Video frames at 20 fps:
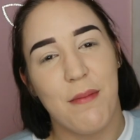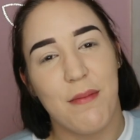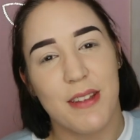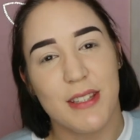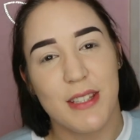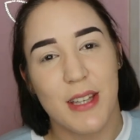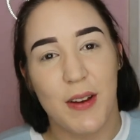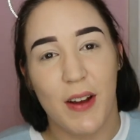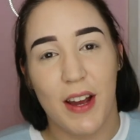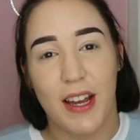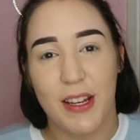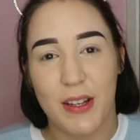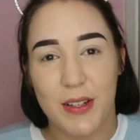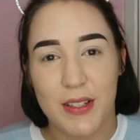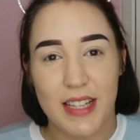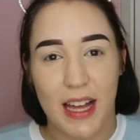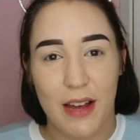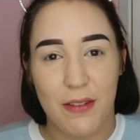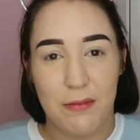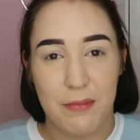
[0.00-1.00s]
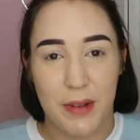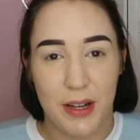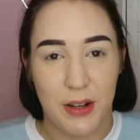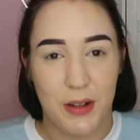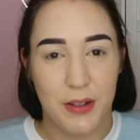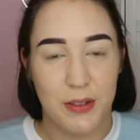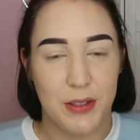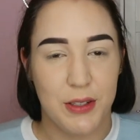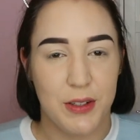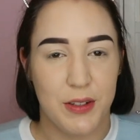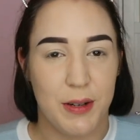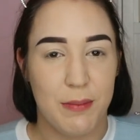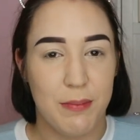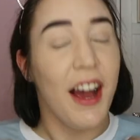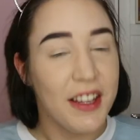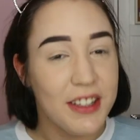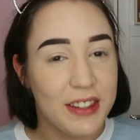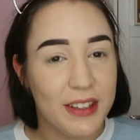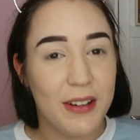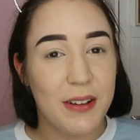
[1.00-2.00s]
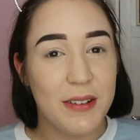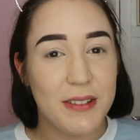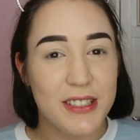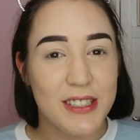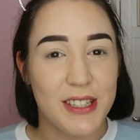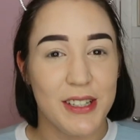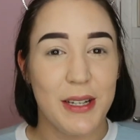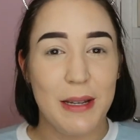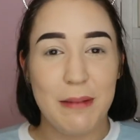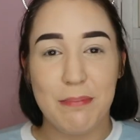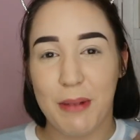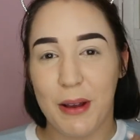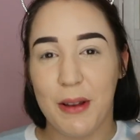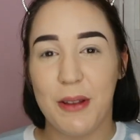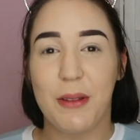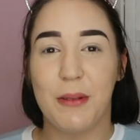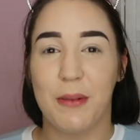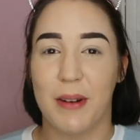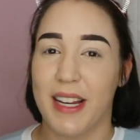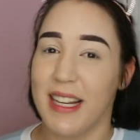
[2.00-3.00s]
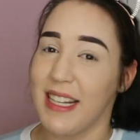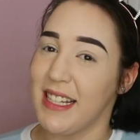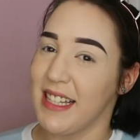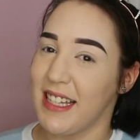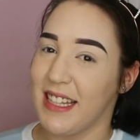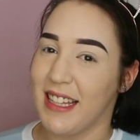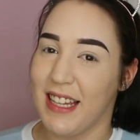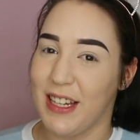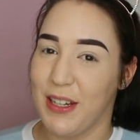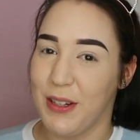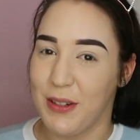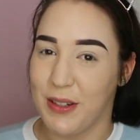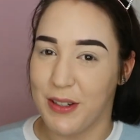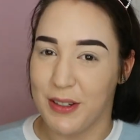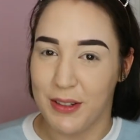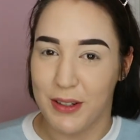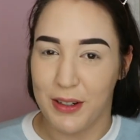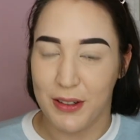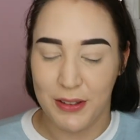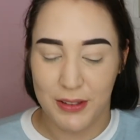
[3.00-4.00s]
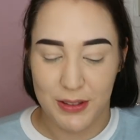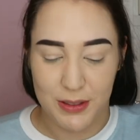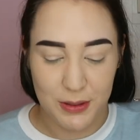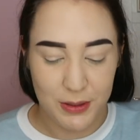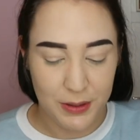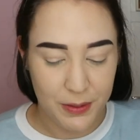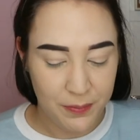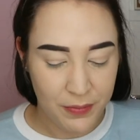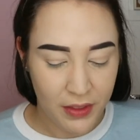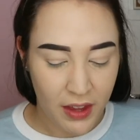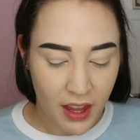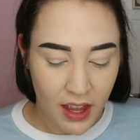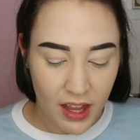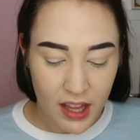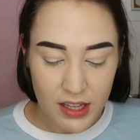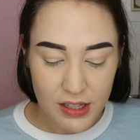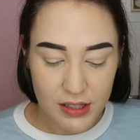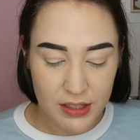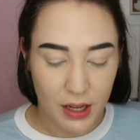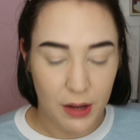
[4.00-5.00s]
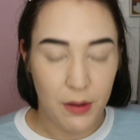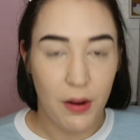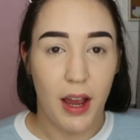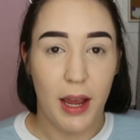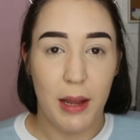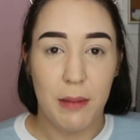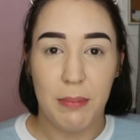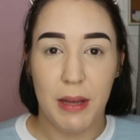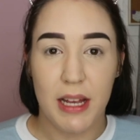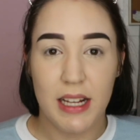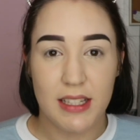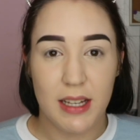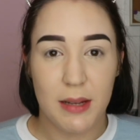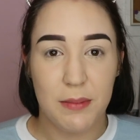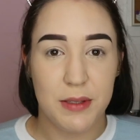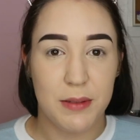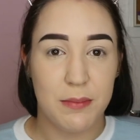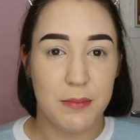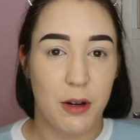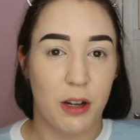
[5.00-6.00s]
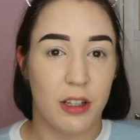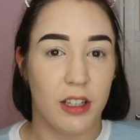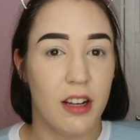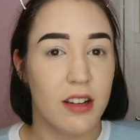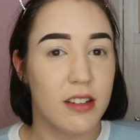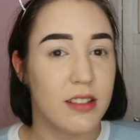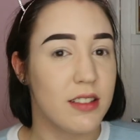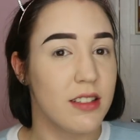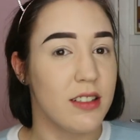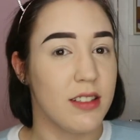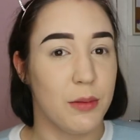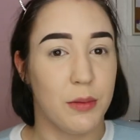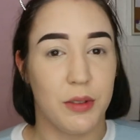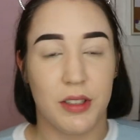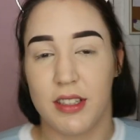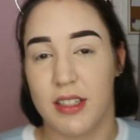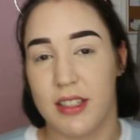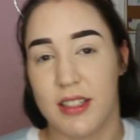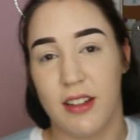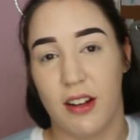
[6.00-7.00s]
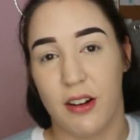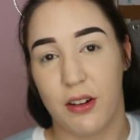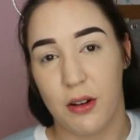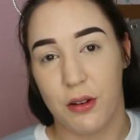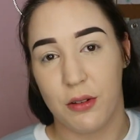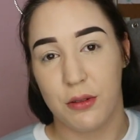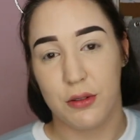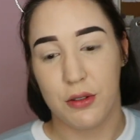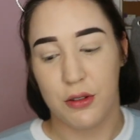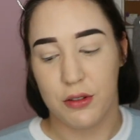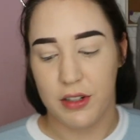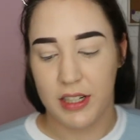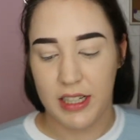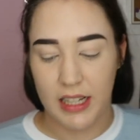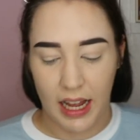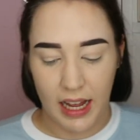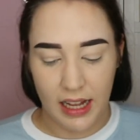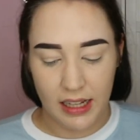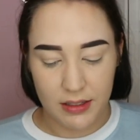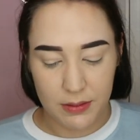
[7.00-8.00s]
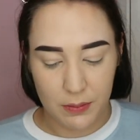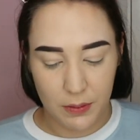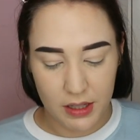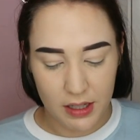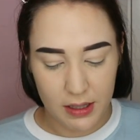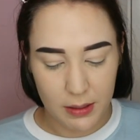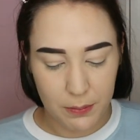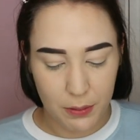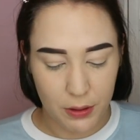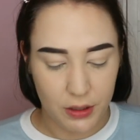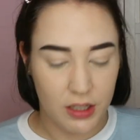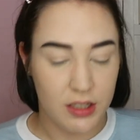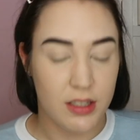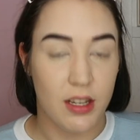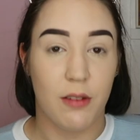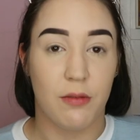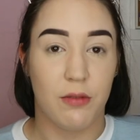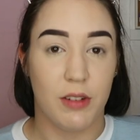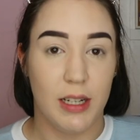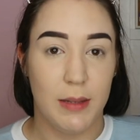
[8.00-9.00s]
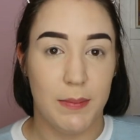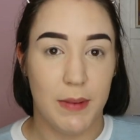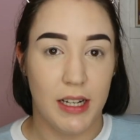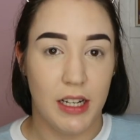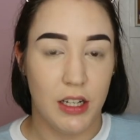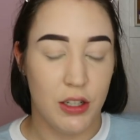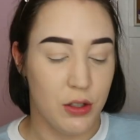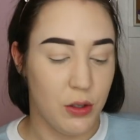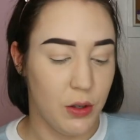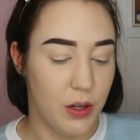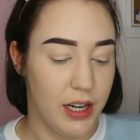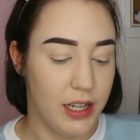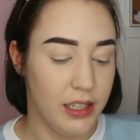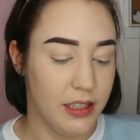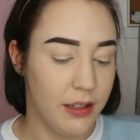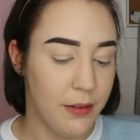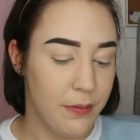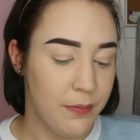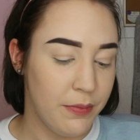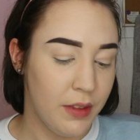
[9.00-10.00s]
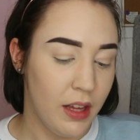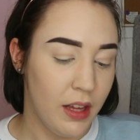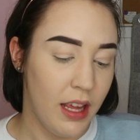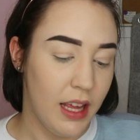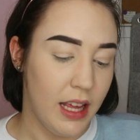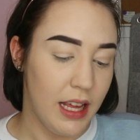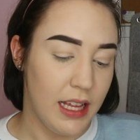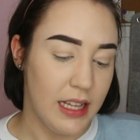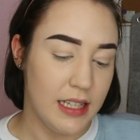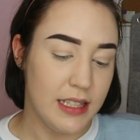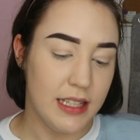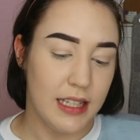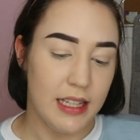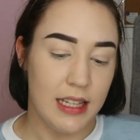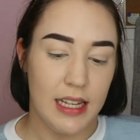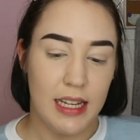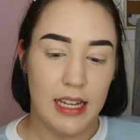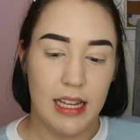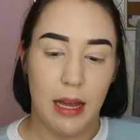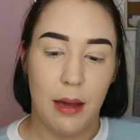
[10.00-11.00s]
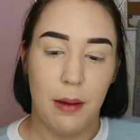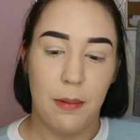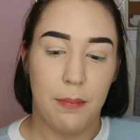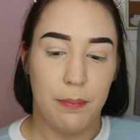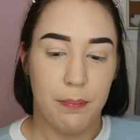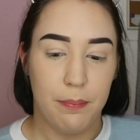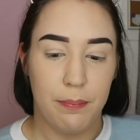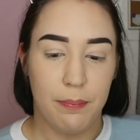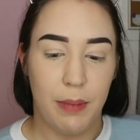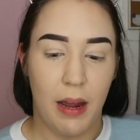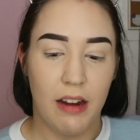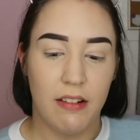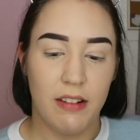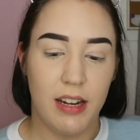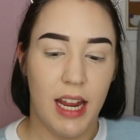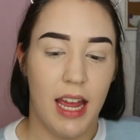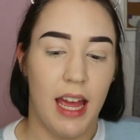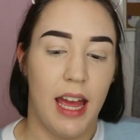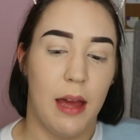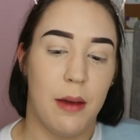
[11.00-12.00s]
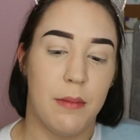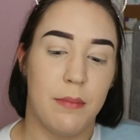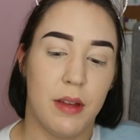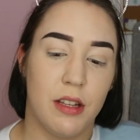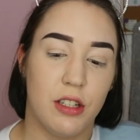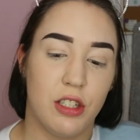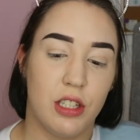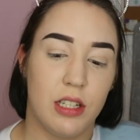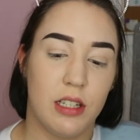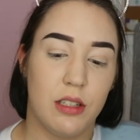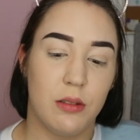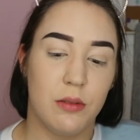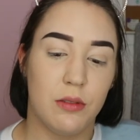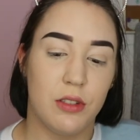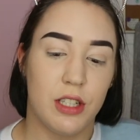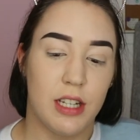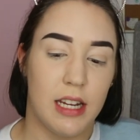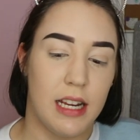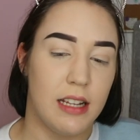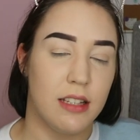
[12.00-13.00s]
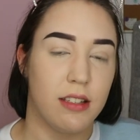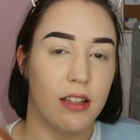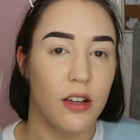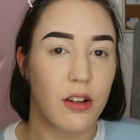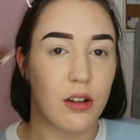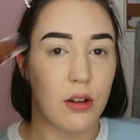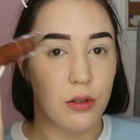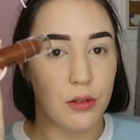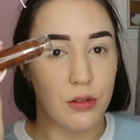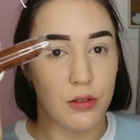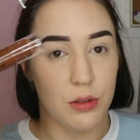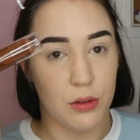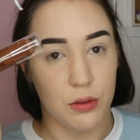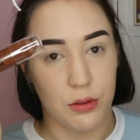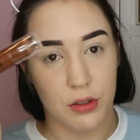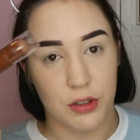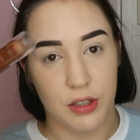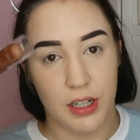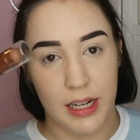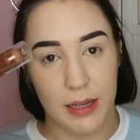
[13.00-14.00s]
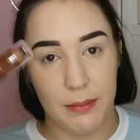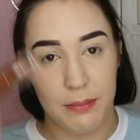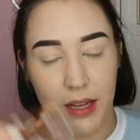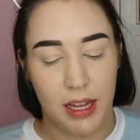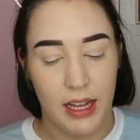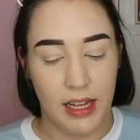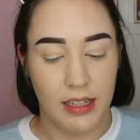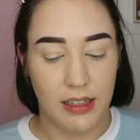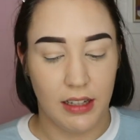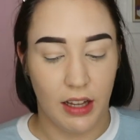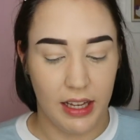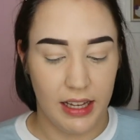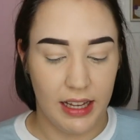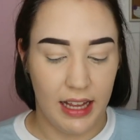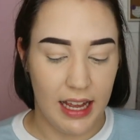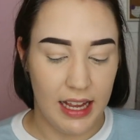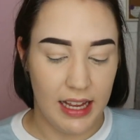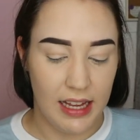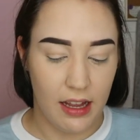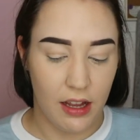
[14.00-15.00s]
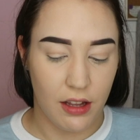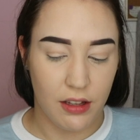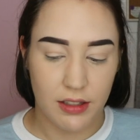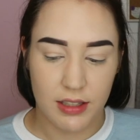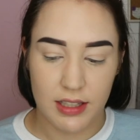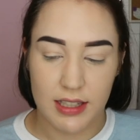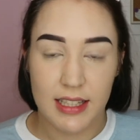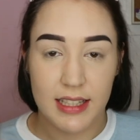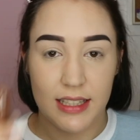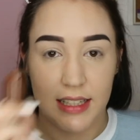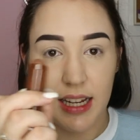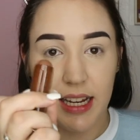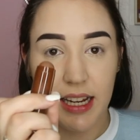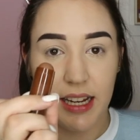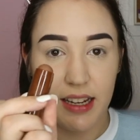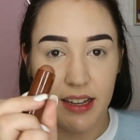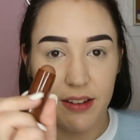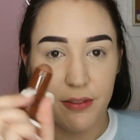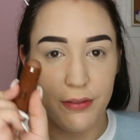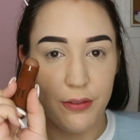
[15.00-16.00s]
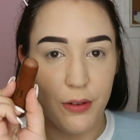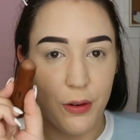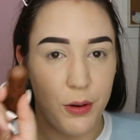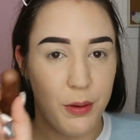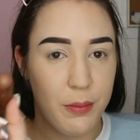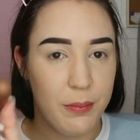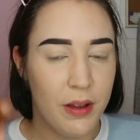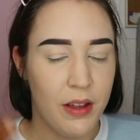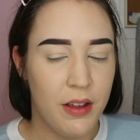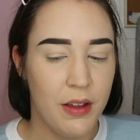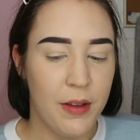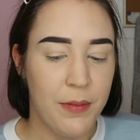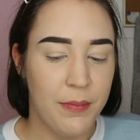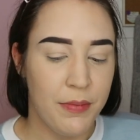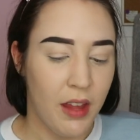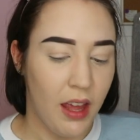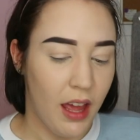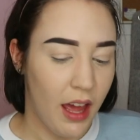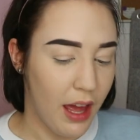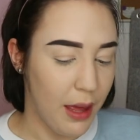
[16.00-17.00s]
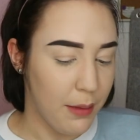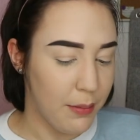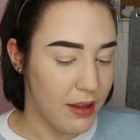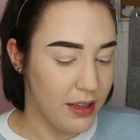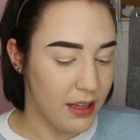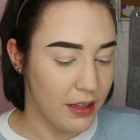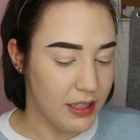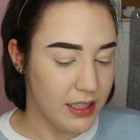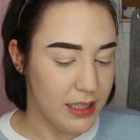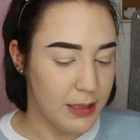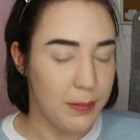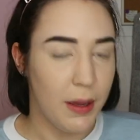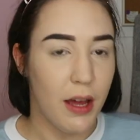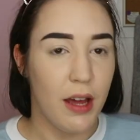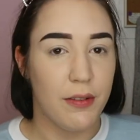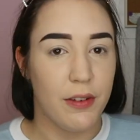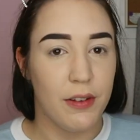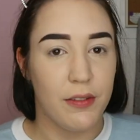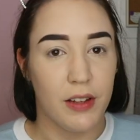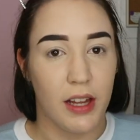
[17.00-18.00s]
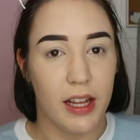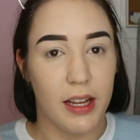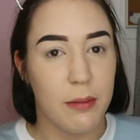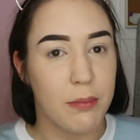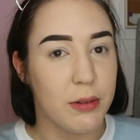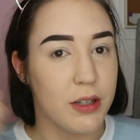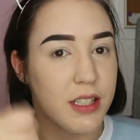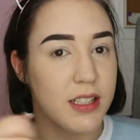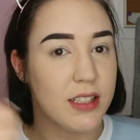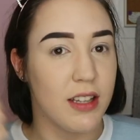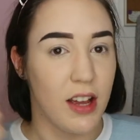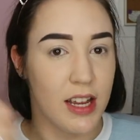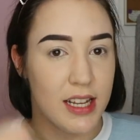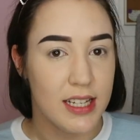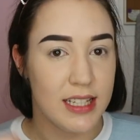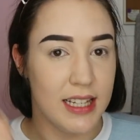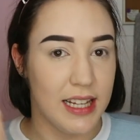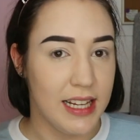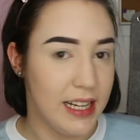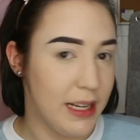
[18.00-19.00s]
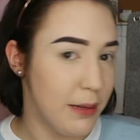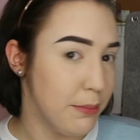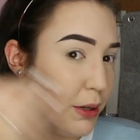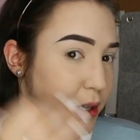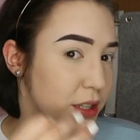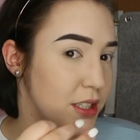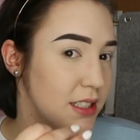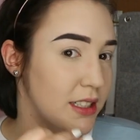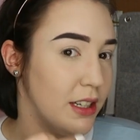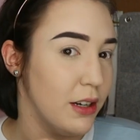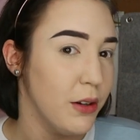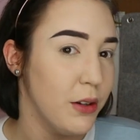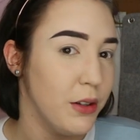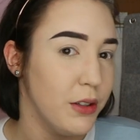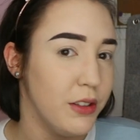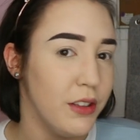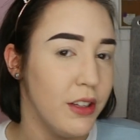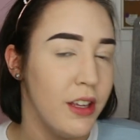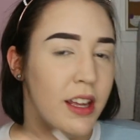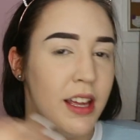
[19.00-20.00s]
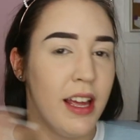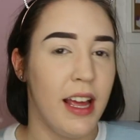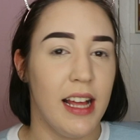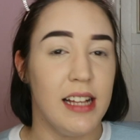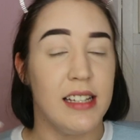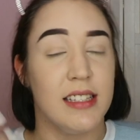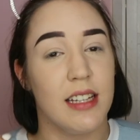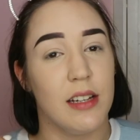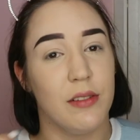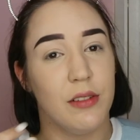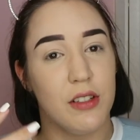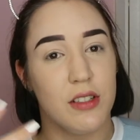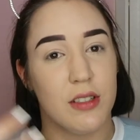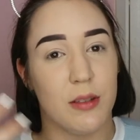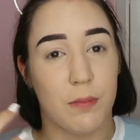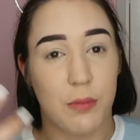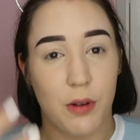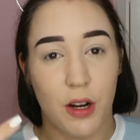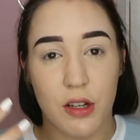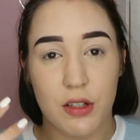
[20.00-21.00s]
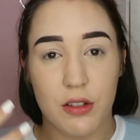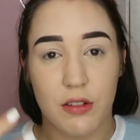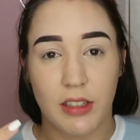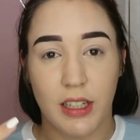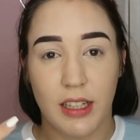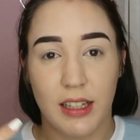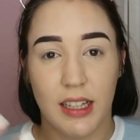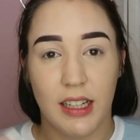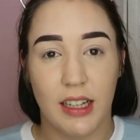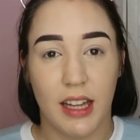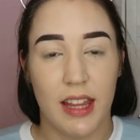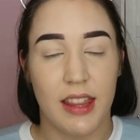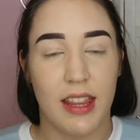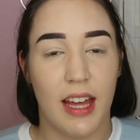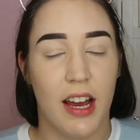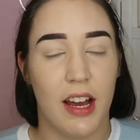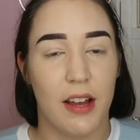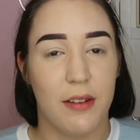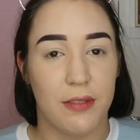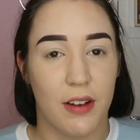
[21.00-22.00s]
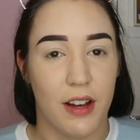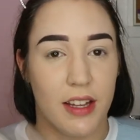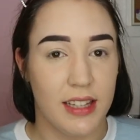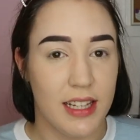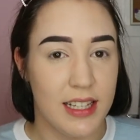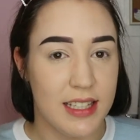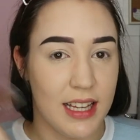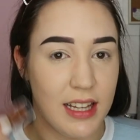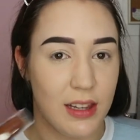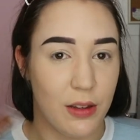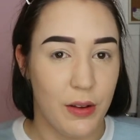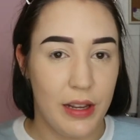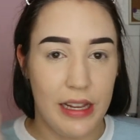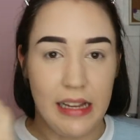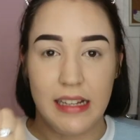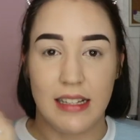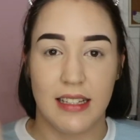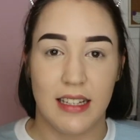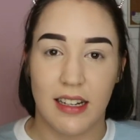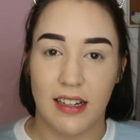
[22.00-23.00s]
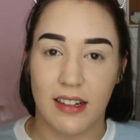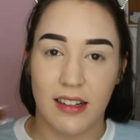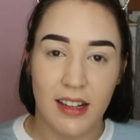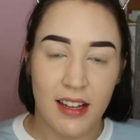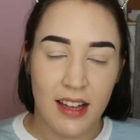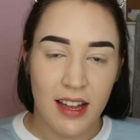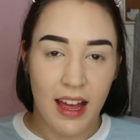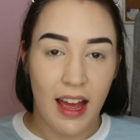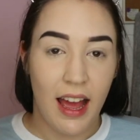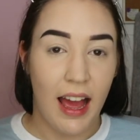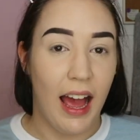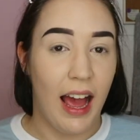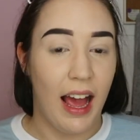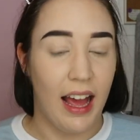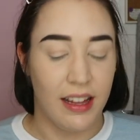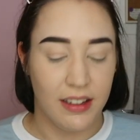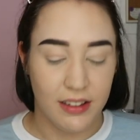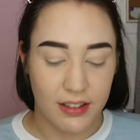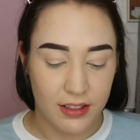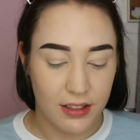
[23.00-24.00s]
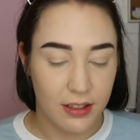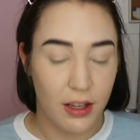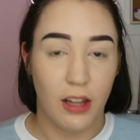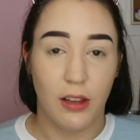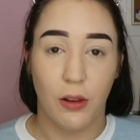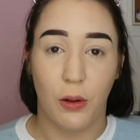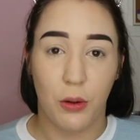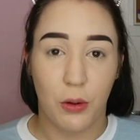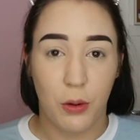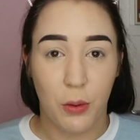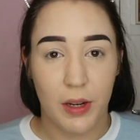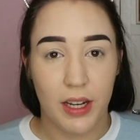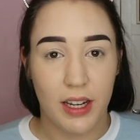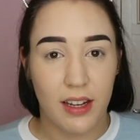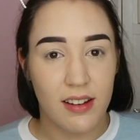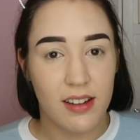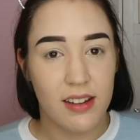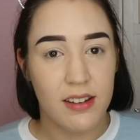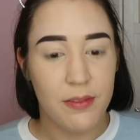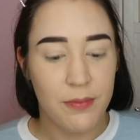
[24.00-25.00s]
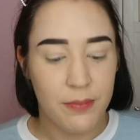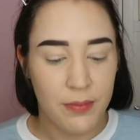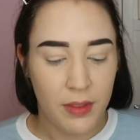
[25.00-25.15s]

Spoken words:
so I use that for my contouring. I thought I would show you both ways that you can contour. So I picked up some products because I wanted to start contouring, and one of the products I've really been enjoying is the Barry M Chisel Cheeks Contour Cream in like a stick form. Now this is perfect for like precisely putting it on instead of using a brush or anything like that. I find this a lot easier and a lot quicker.